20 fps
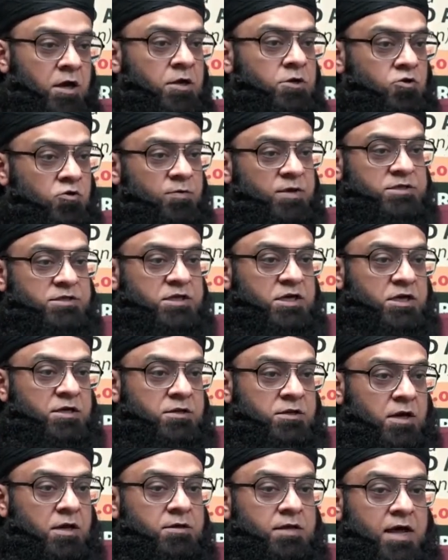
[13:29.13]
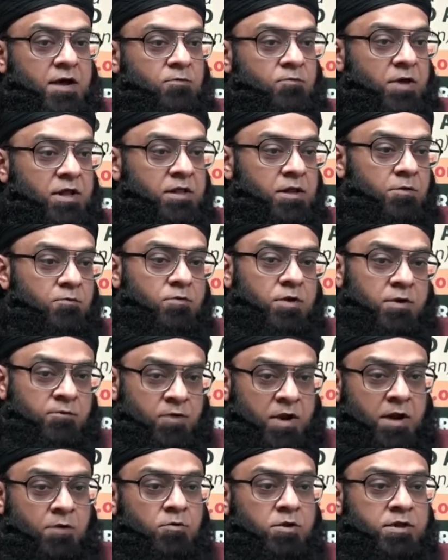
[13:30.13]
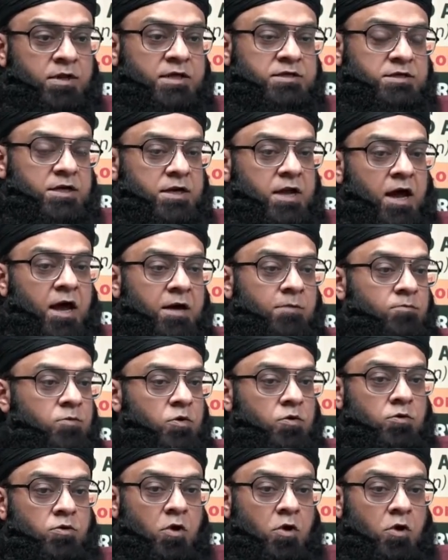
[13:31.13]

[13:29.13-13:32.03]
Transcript: You may see that whenever whenever there is a time to